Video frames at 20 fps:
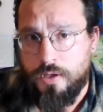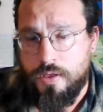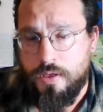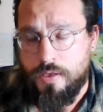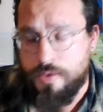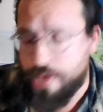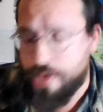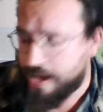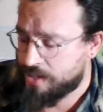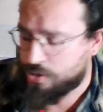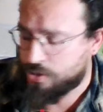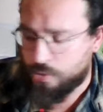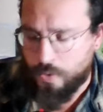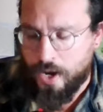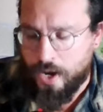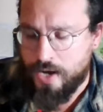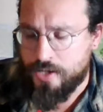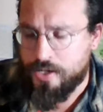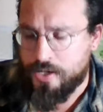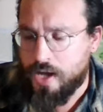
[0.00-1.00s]
That's
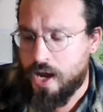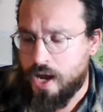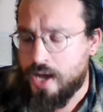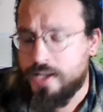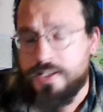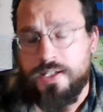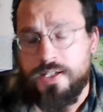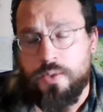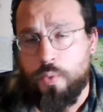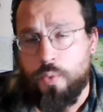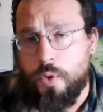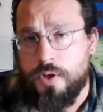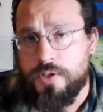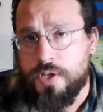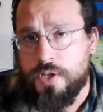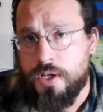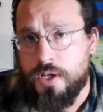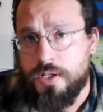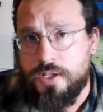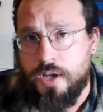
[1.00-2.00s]
right, guys. It
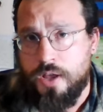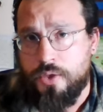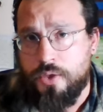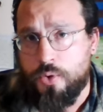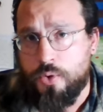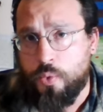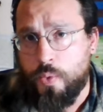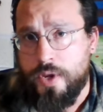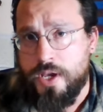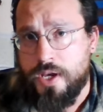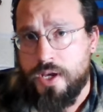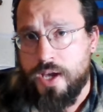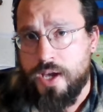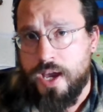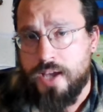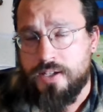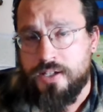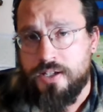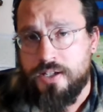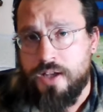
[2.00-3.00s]
was another week
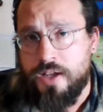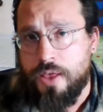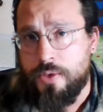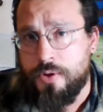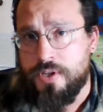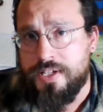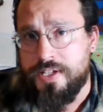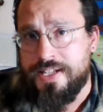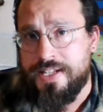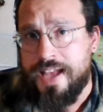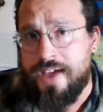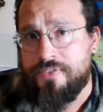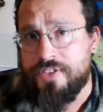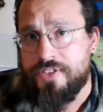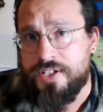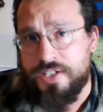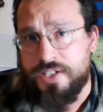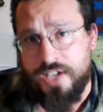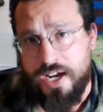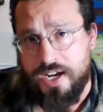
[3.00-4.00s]
and another
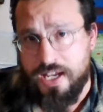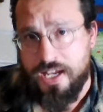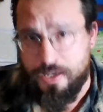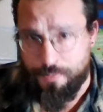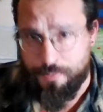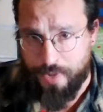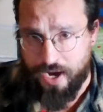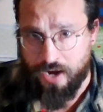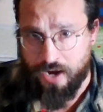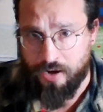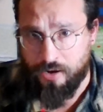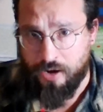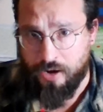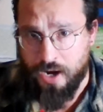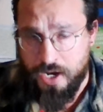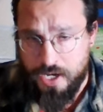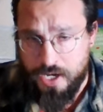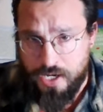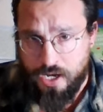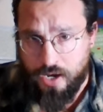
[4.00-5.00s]
devastating pair
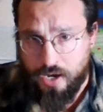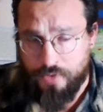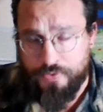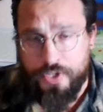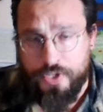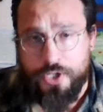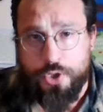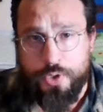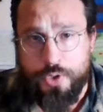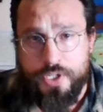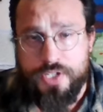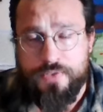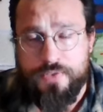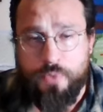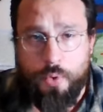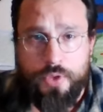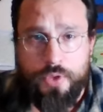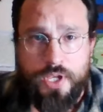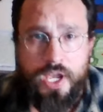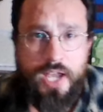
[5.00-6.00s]
of injuries
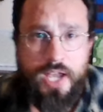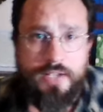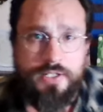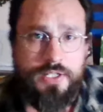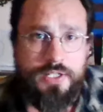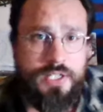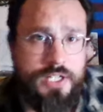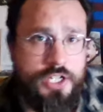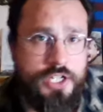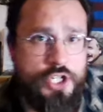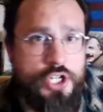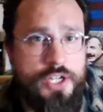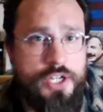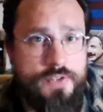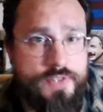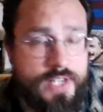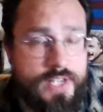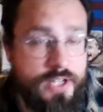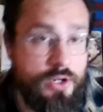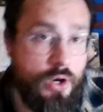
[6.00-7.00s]
for the Kansas City
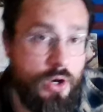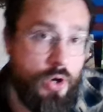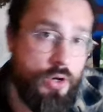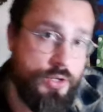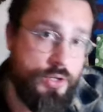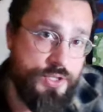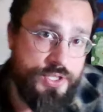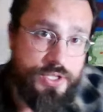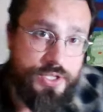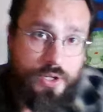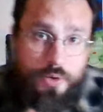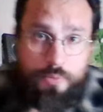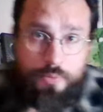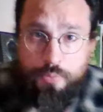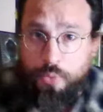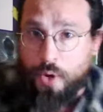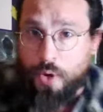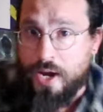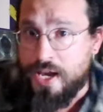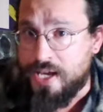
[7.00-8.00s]
Chiefs. And also,
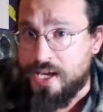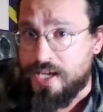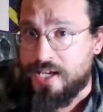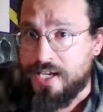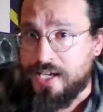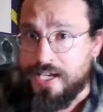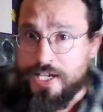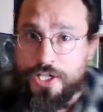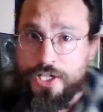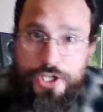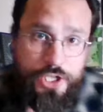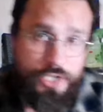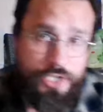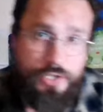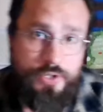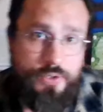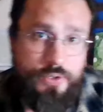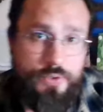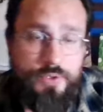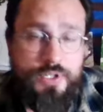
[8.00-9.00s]
breaking ish
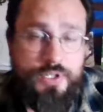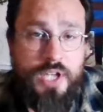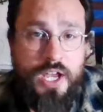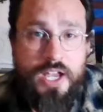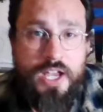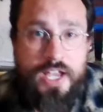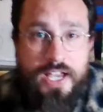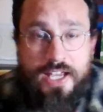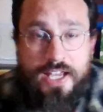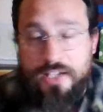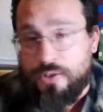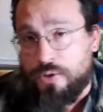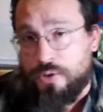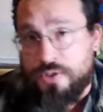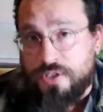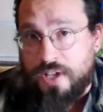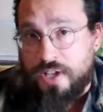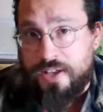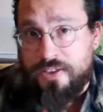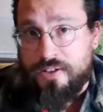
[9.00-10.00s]
news it
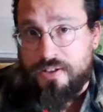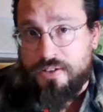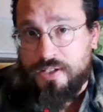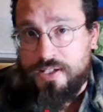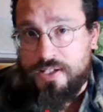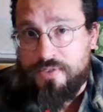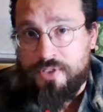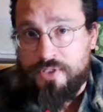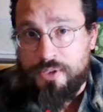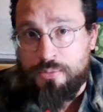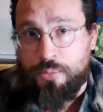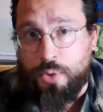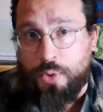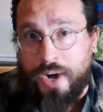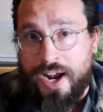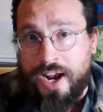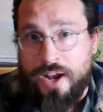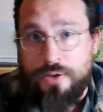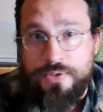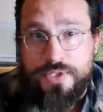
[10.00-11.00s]
looks like the Cleveland
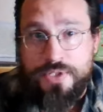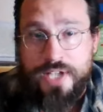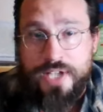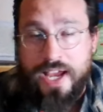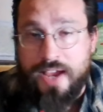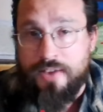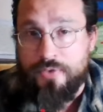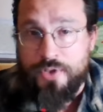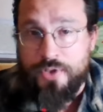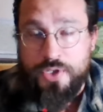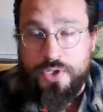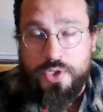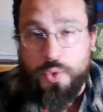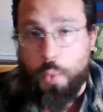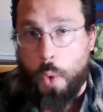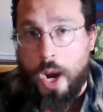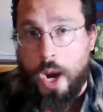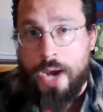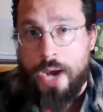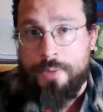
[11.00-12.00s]
Browns have
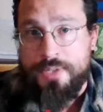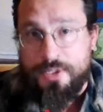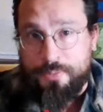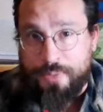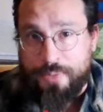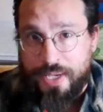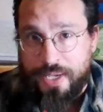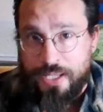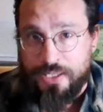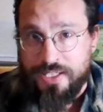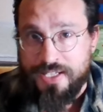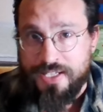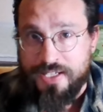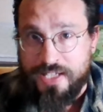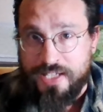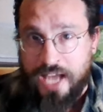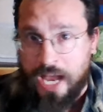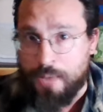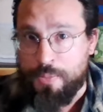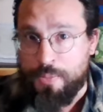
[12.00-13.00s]
swiped Bailey
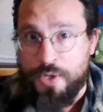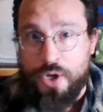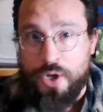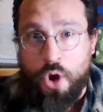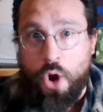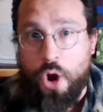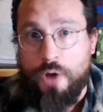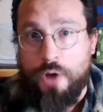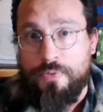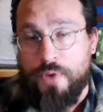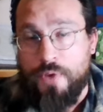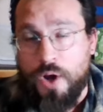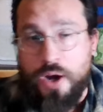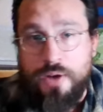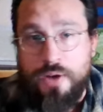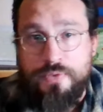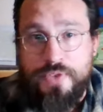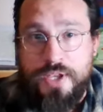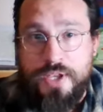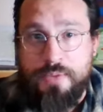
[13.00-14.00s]
Zappe off
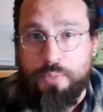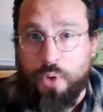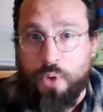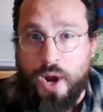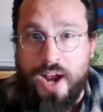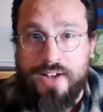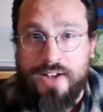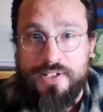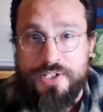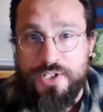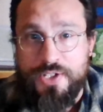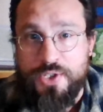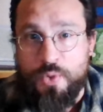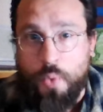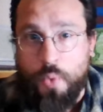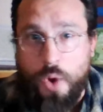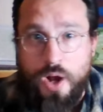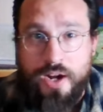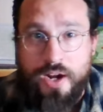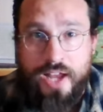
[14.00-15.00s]
of the practice
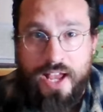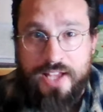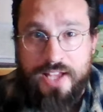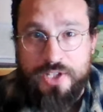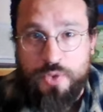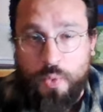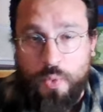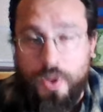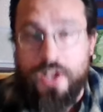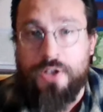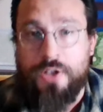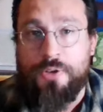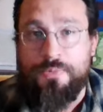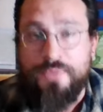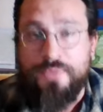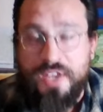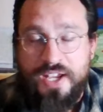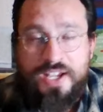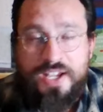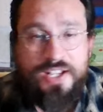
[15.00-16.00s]
squad as well.
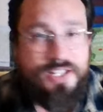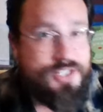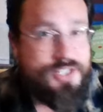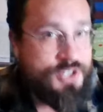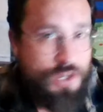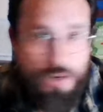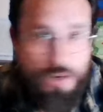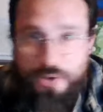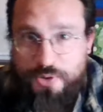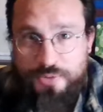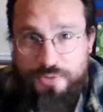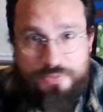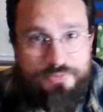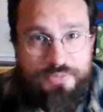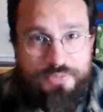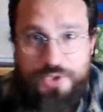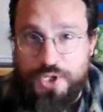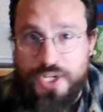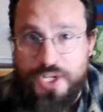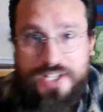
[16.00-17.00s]
So,
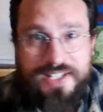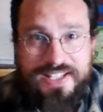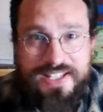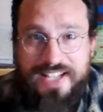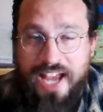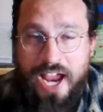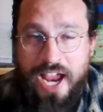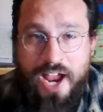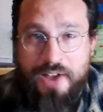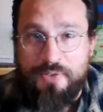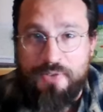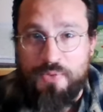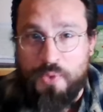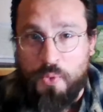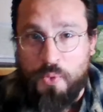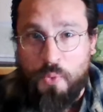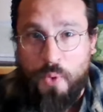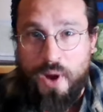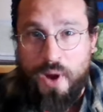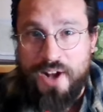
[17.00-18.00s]
just to have
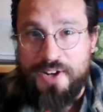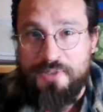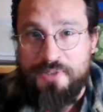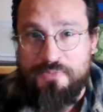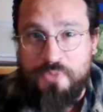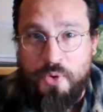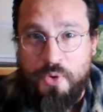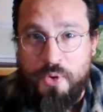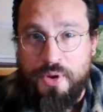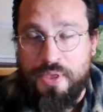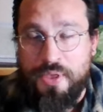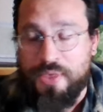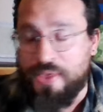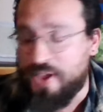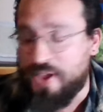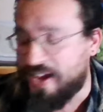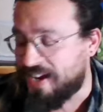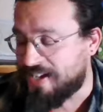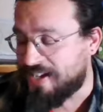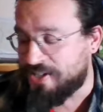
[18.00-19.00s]
one more
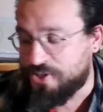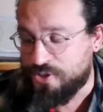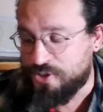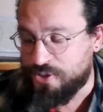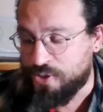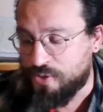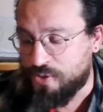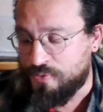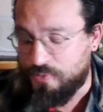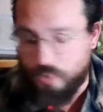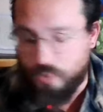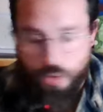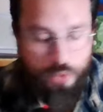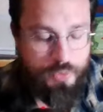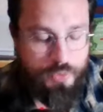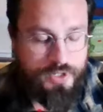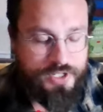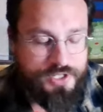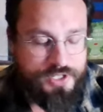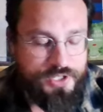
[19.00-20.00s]
thing to look
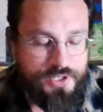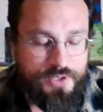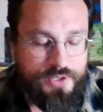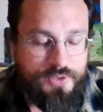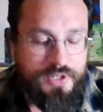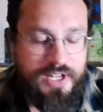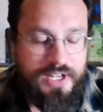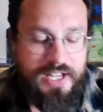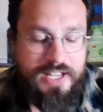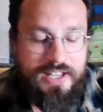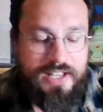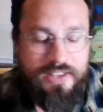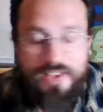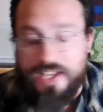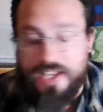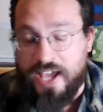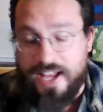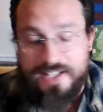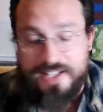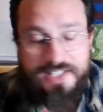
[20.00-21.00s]
forward to,
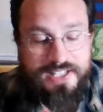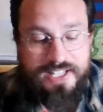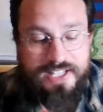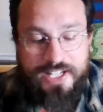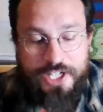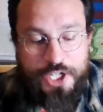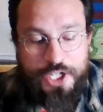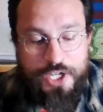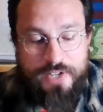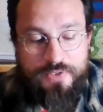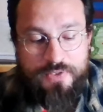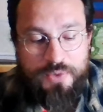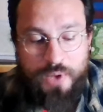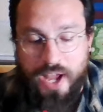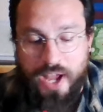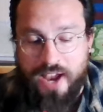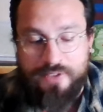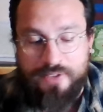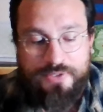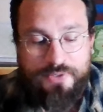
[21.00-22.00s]
the Kansas City Chiefs
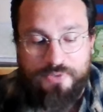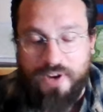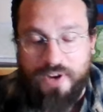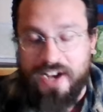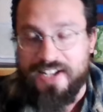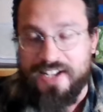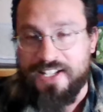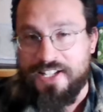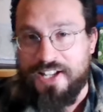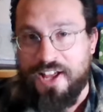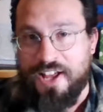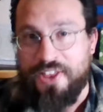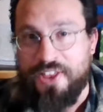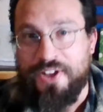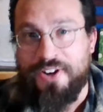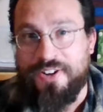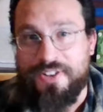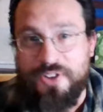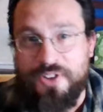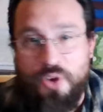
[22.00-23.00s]
will have to find
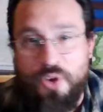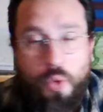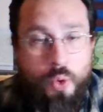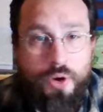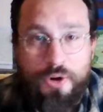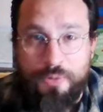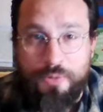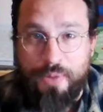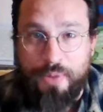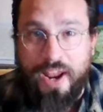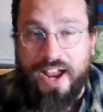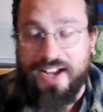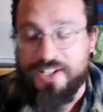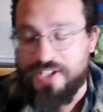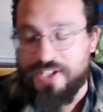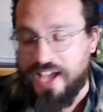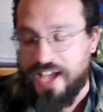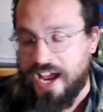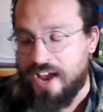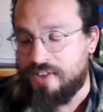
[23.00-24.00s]
another quarterback
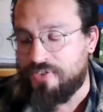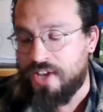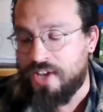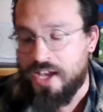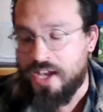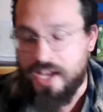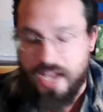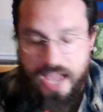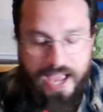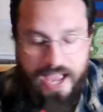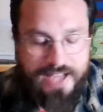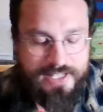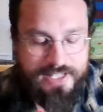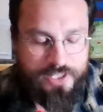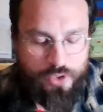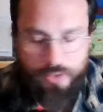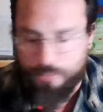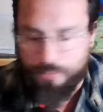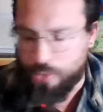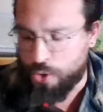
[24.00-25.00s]
to have as
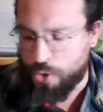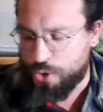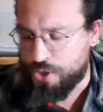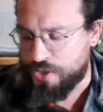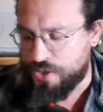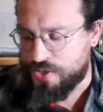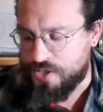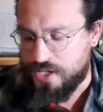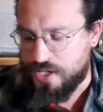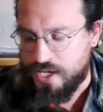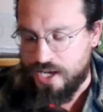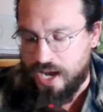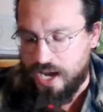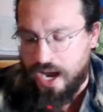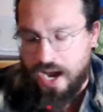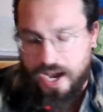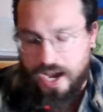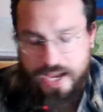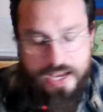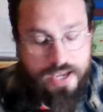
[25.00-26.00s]
their emergency
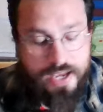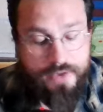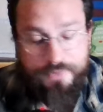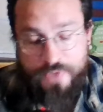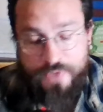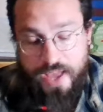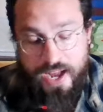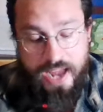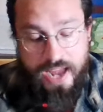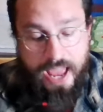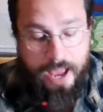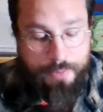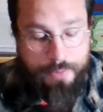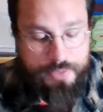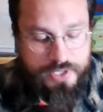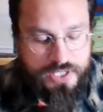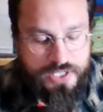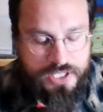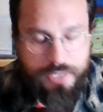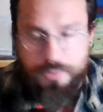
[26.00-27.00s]
guy if that
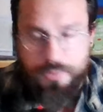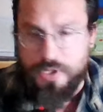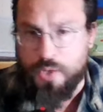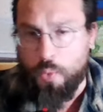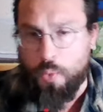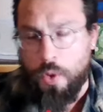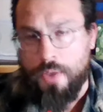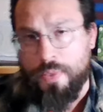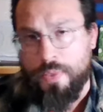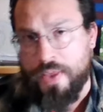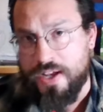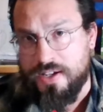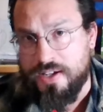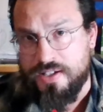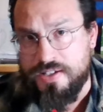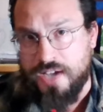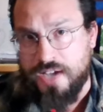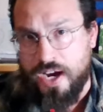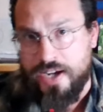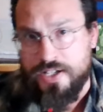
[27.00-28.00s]
happens to be what they
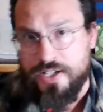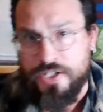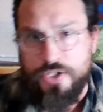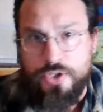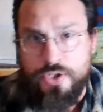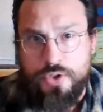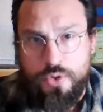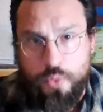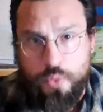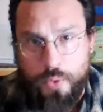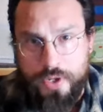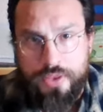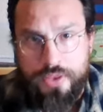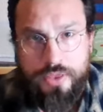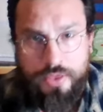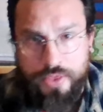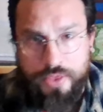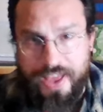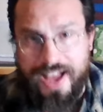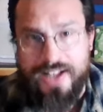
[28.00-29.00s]
decide to do
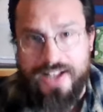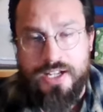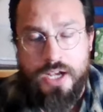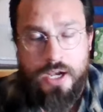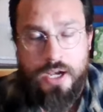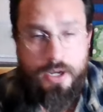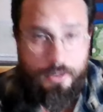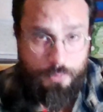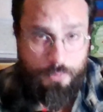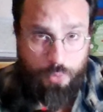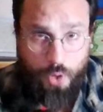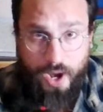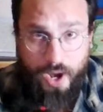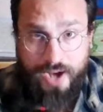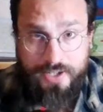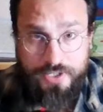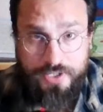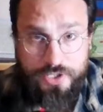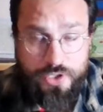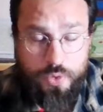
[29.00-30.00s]
with that
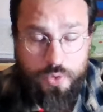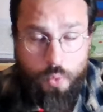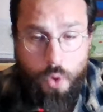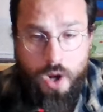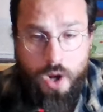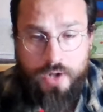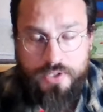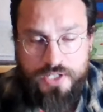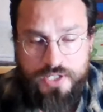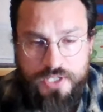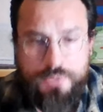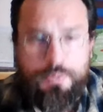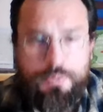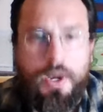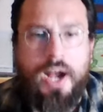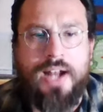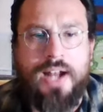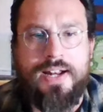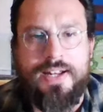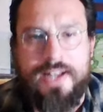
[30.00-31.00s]
practice squad spot.